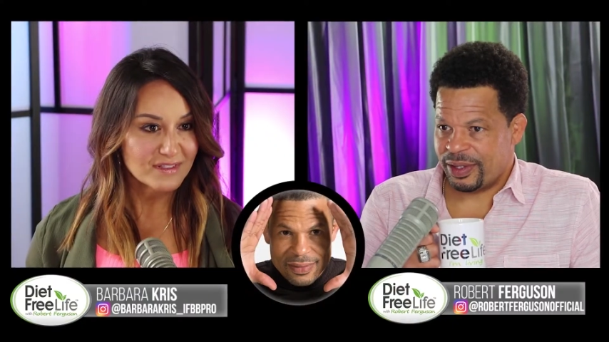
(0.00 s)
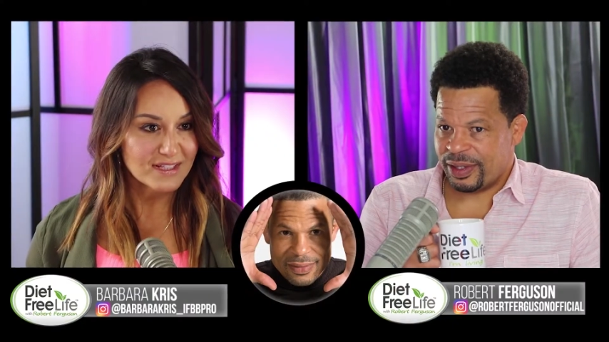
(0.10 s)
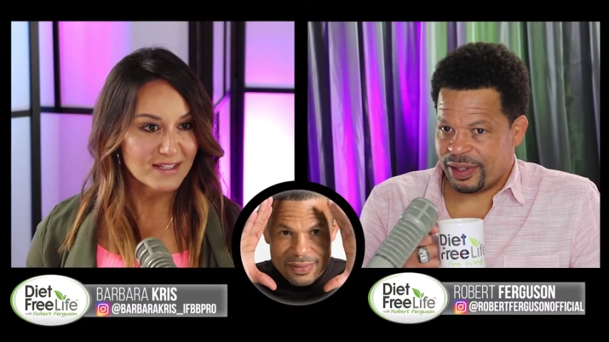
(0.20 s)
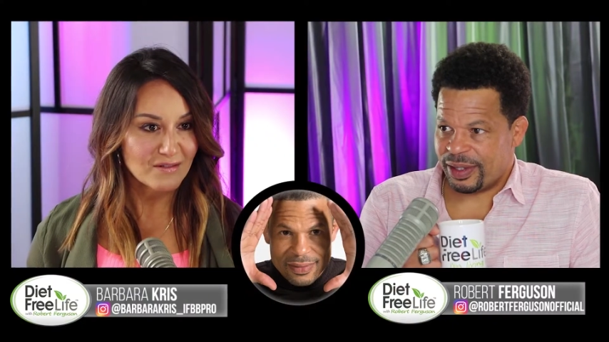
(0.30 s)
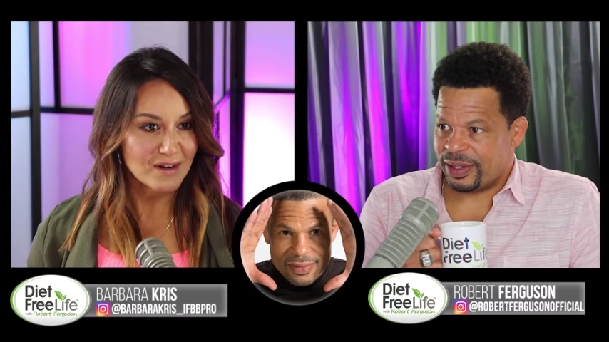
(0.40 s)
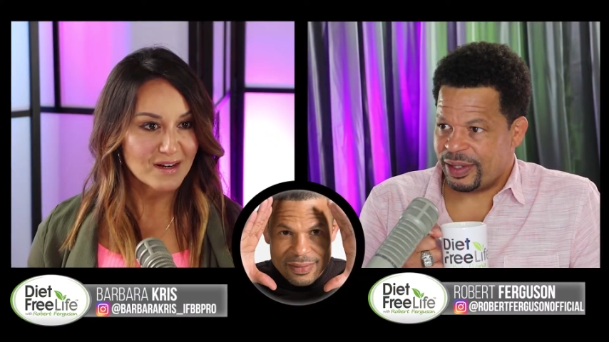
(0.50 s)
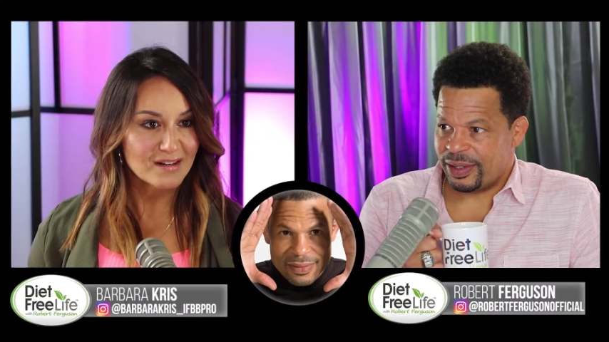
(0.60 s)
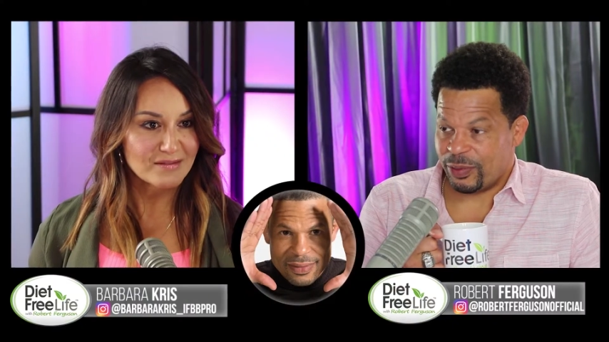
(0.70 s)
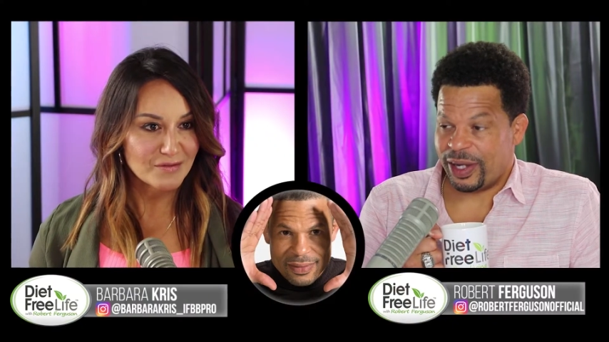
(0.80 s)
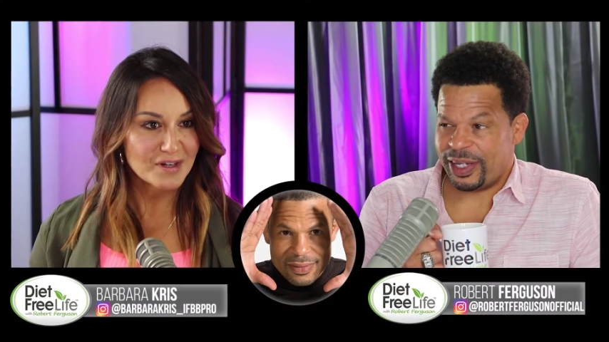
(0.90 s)
Speaker 1: that sound right?
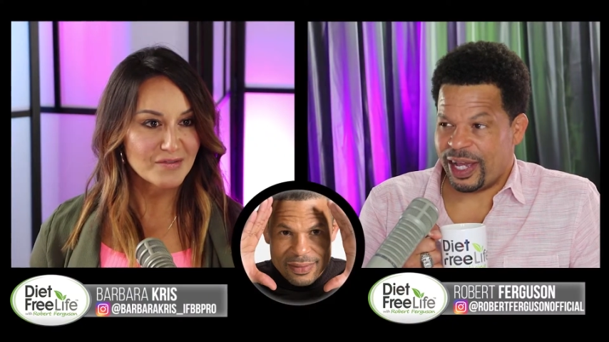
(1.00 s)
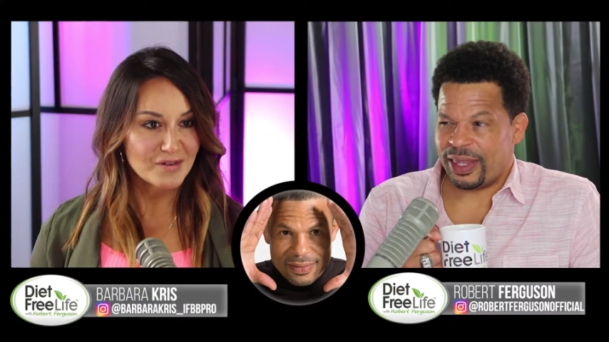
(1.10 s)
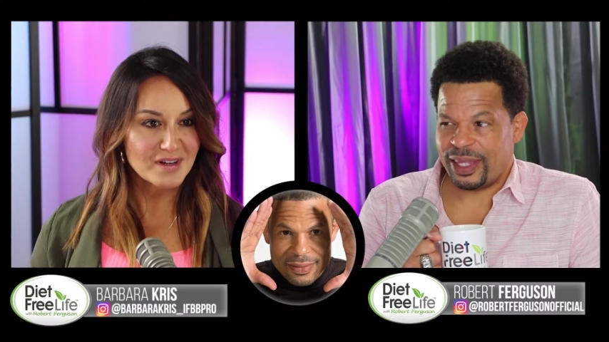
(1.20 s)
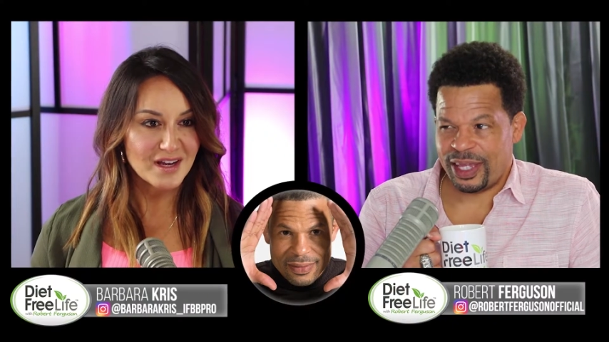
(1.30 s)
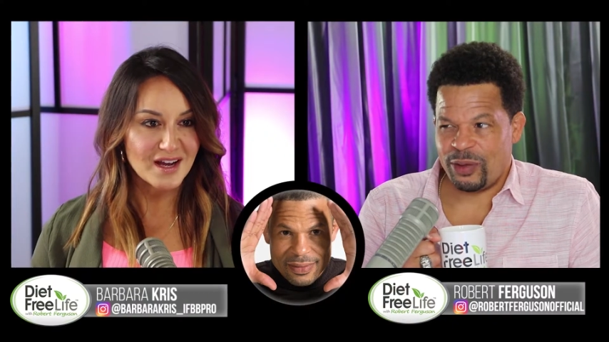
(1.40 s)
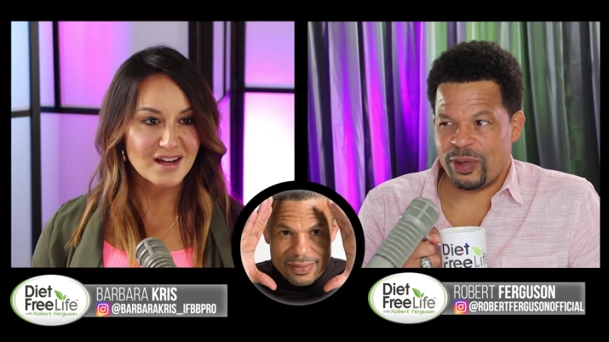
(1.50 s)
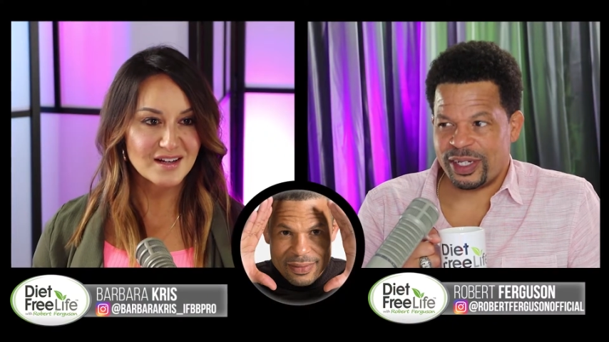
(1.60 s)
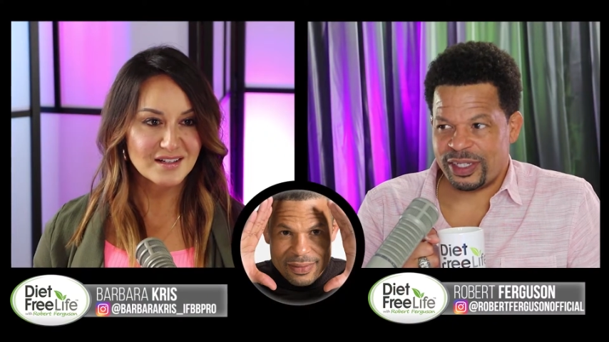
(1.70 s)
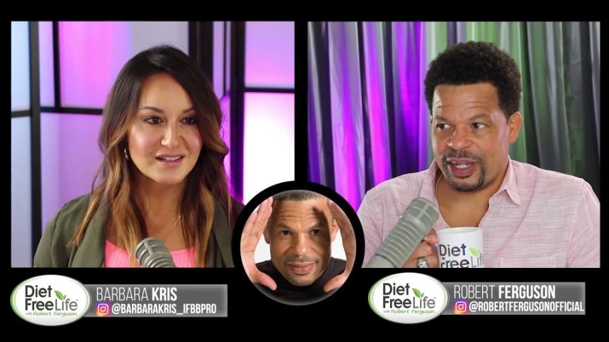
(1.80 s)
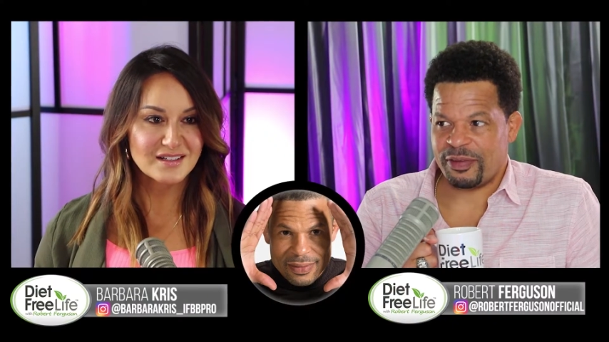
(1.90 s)
Speaker 2: Well, yeah, I think he
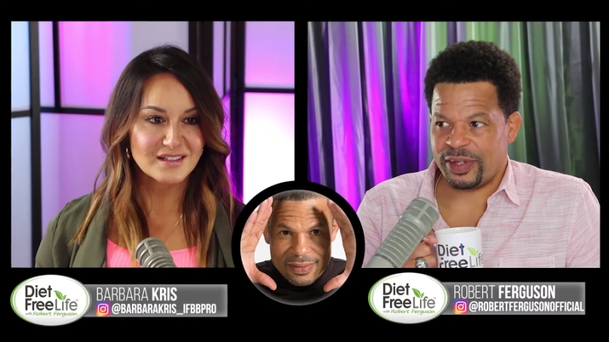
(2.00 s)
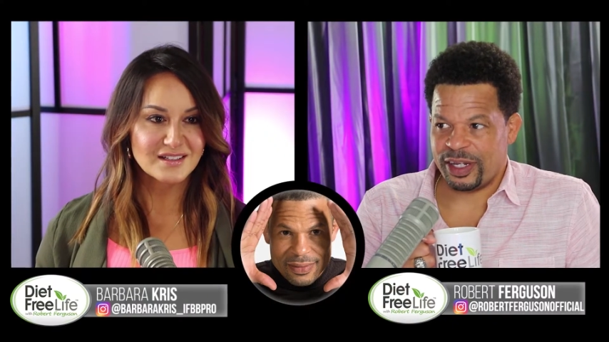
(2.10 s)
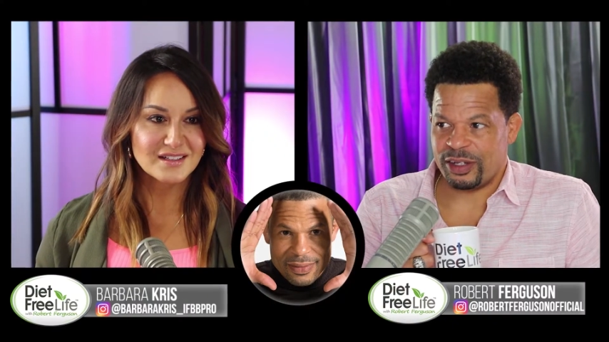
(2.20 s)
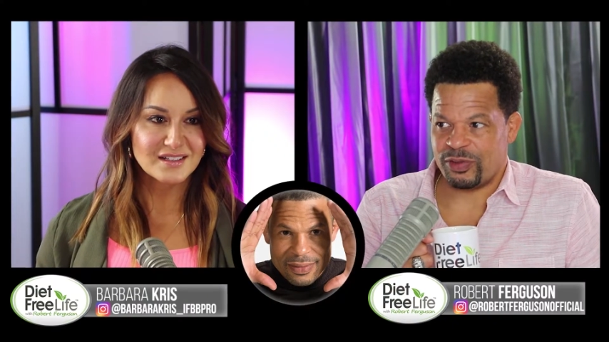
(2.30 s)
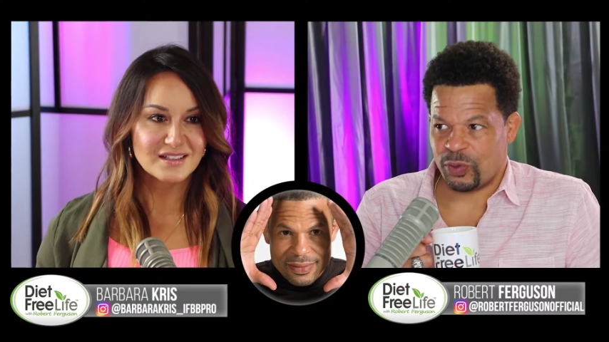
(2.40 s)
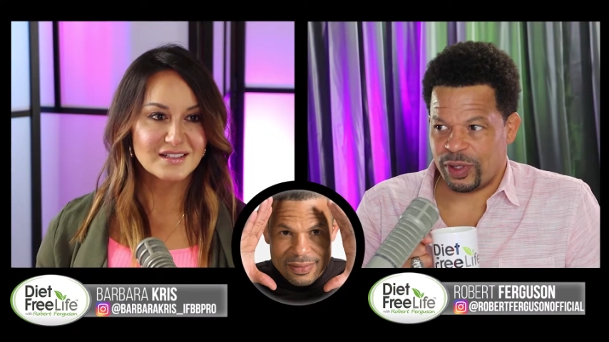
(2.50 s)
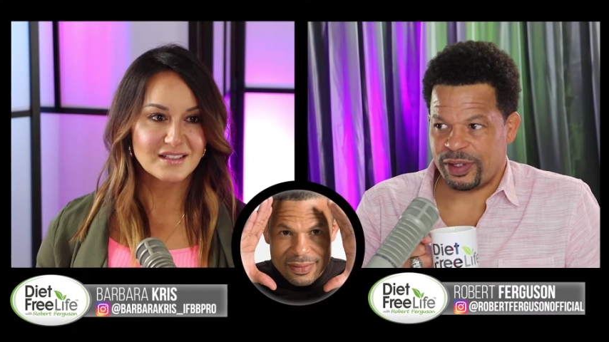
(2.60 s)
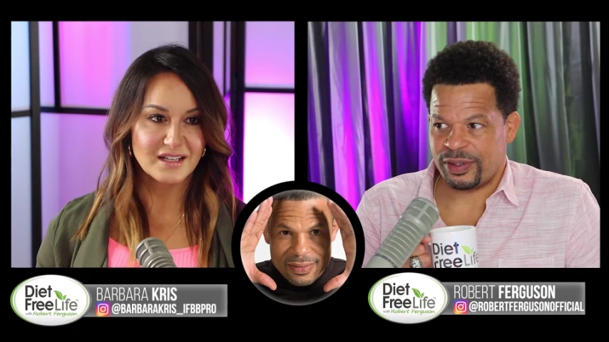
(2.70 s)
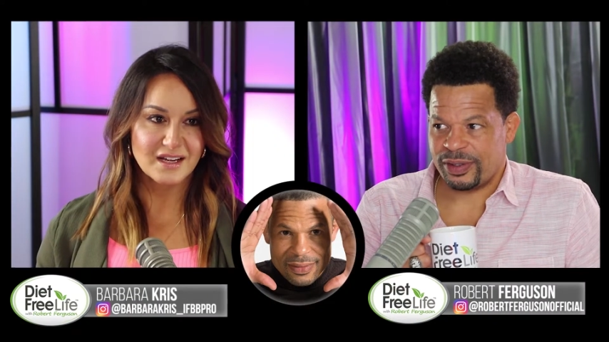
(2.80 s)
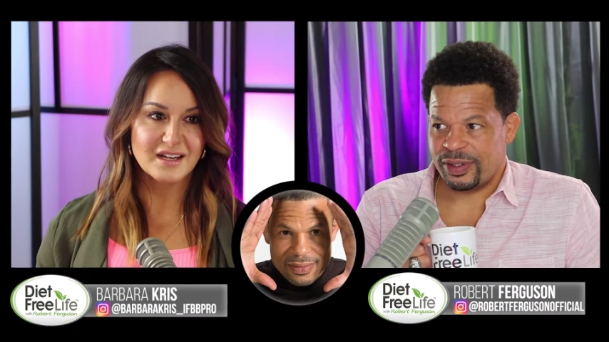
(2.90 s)
was definitely in his
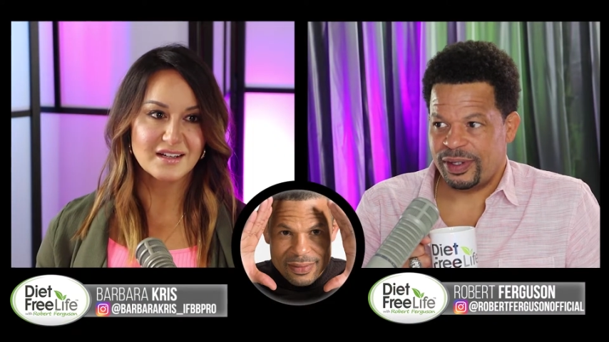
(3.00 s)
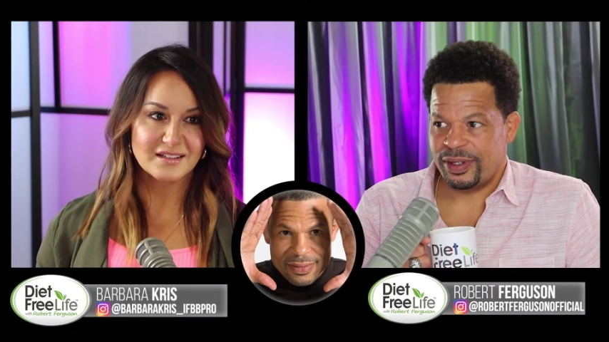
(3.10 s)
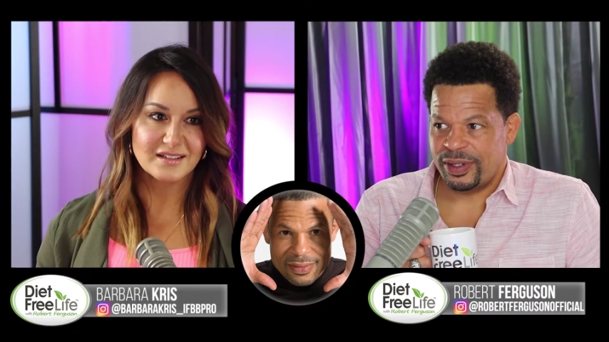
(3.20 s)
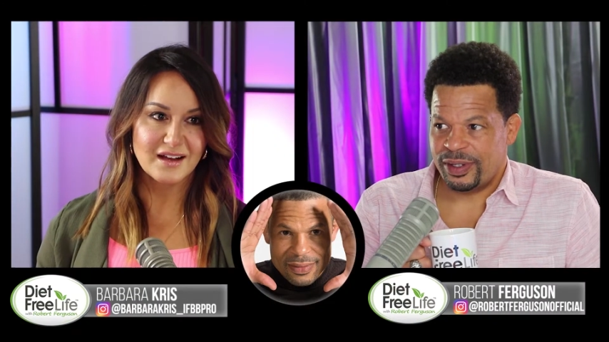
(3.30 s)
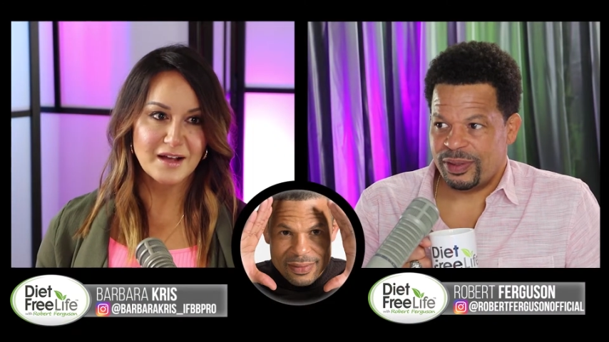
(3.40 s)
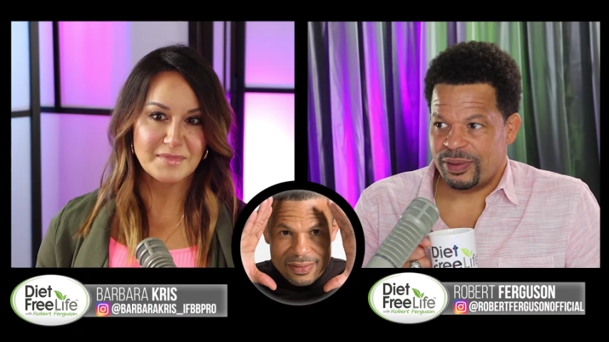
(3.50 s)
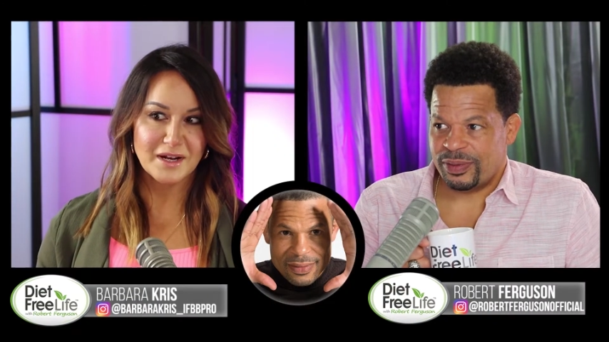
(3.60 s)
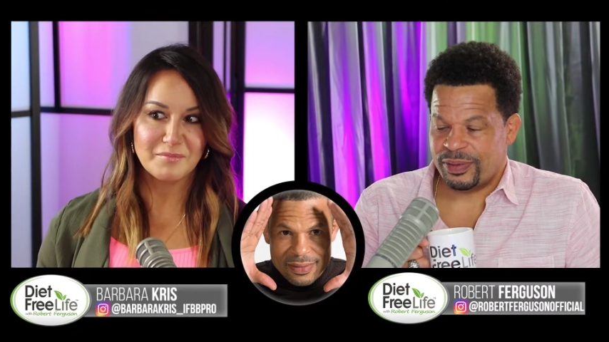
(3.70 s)
40s. Yeah.
Speaker 1: I mean,